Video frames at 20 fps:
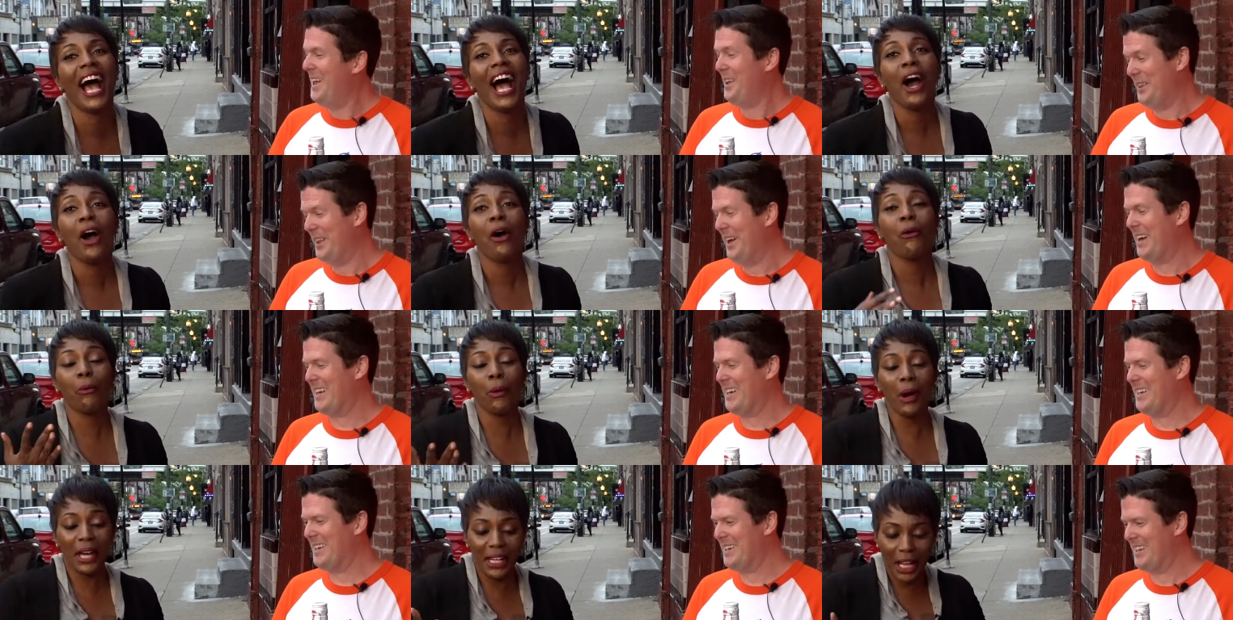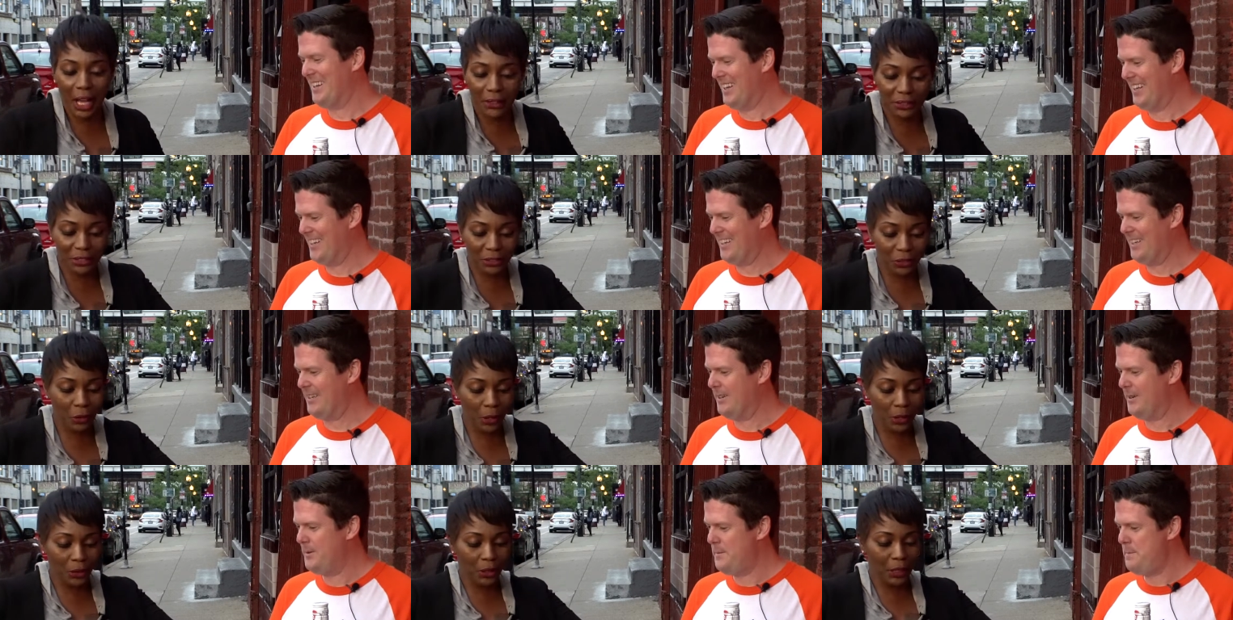Speaker 1: Thank what you, else is you.
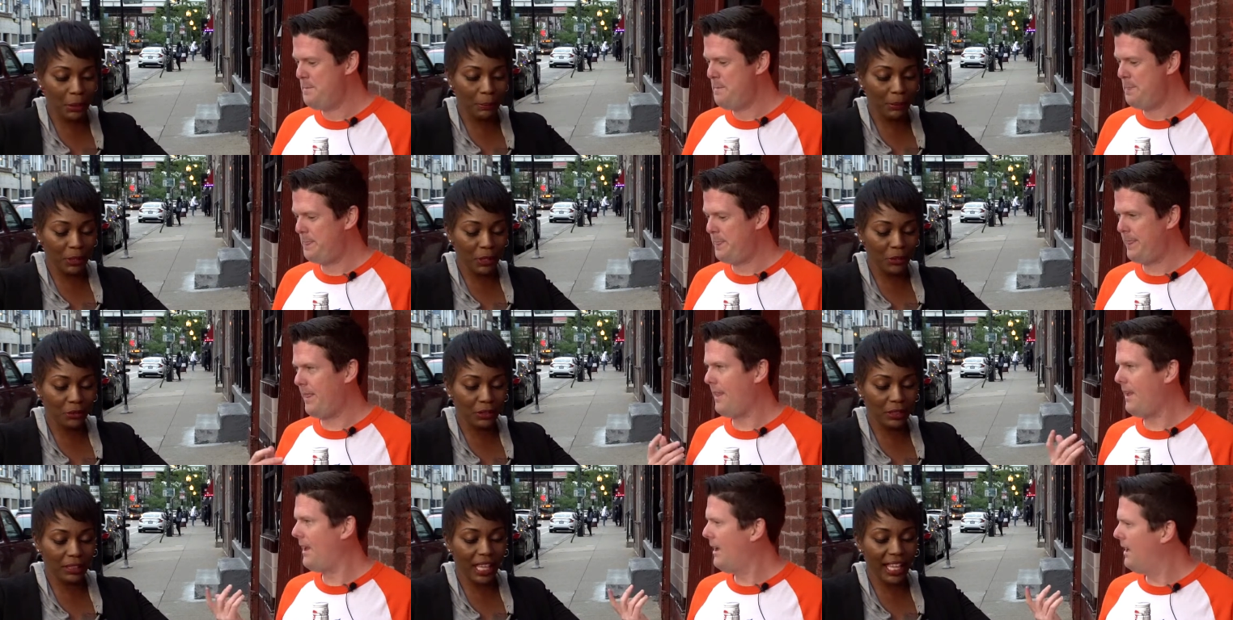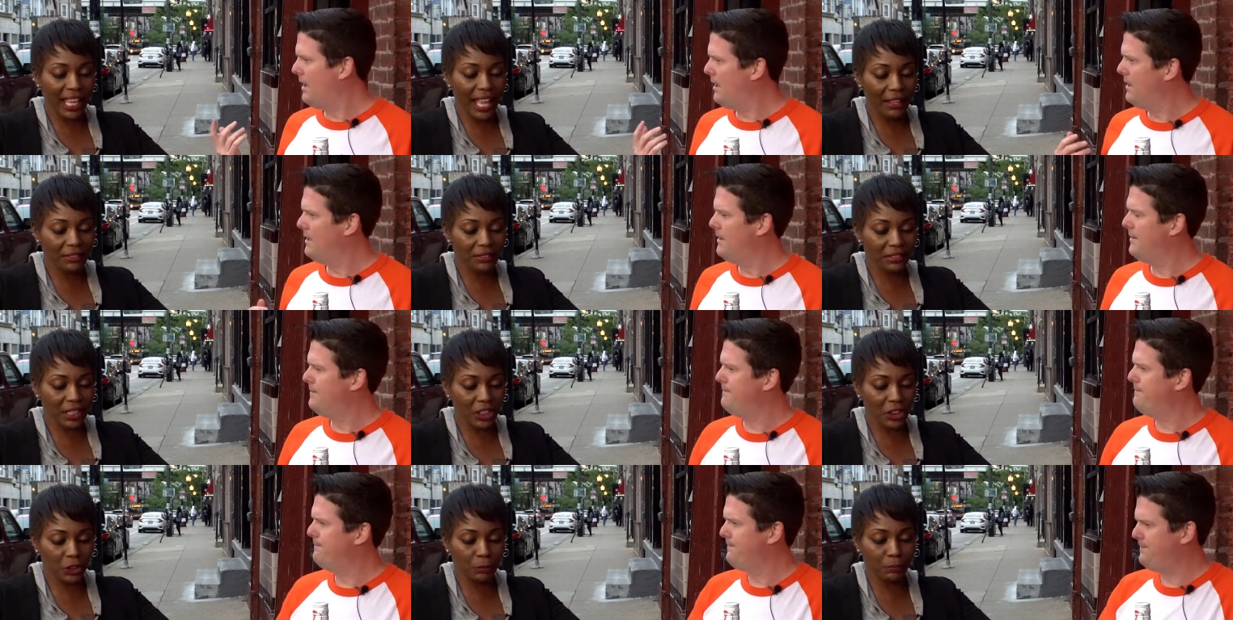going on in Pilsen? They have
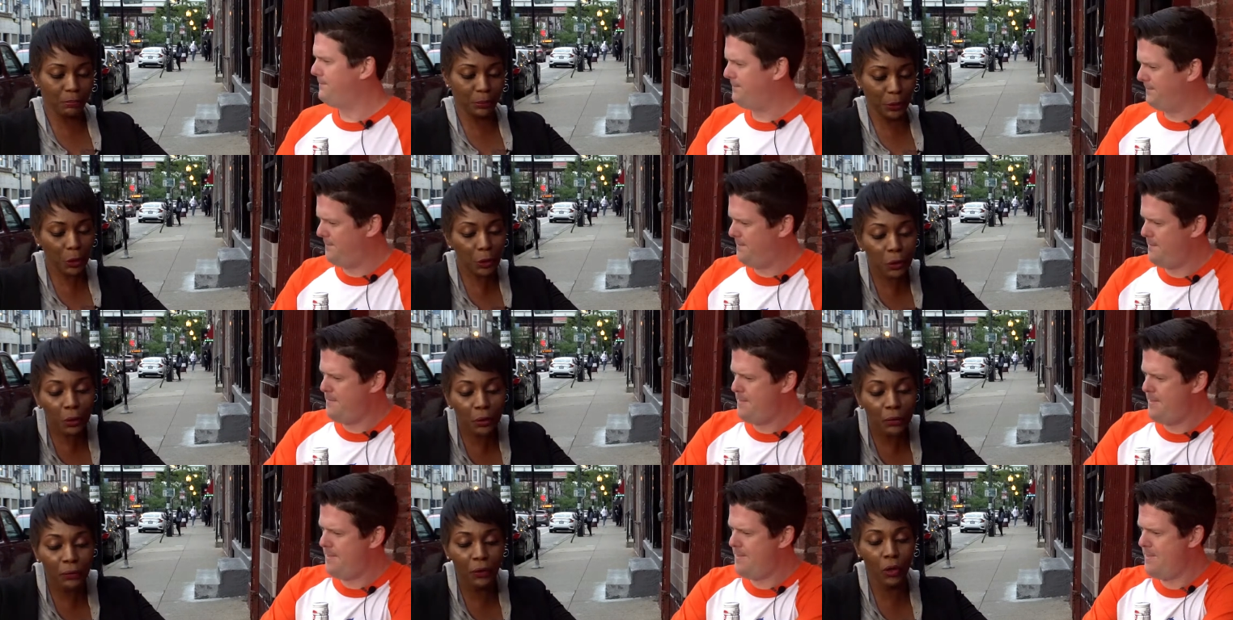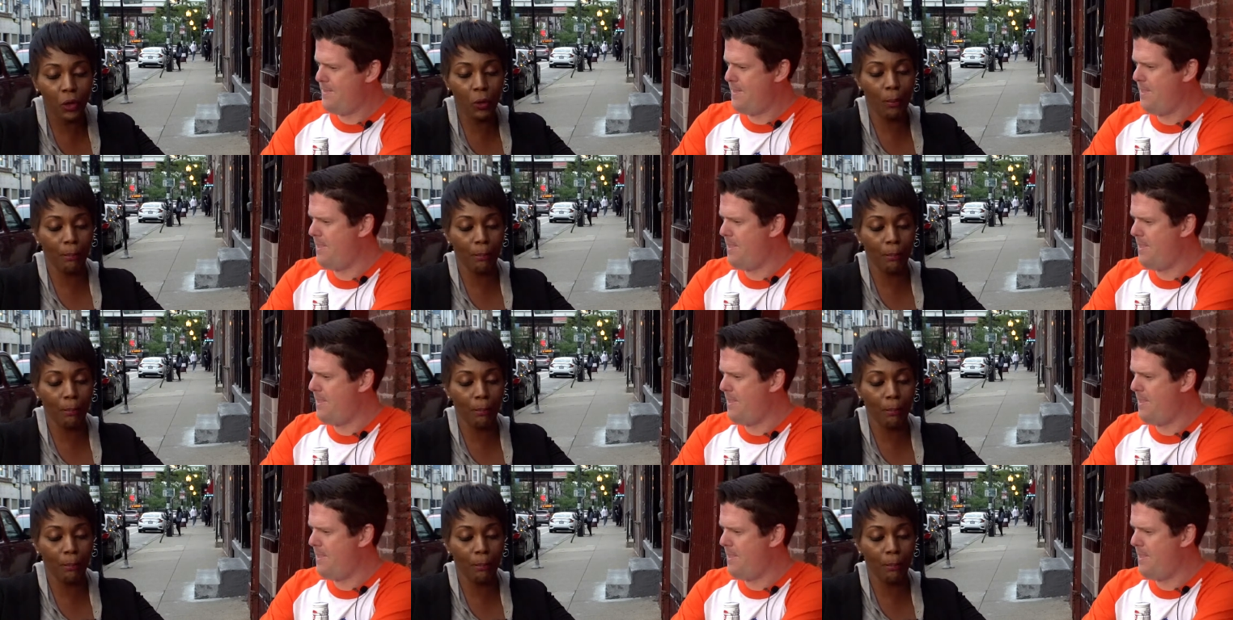such beautiful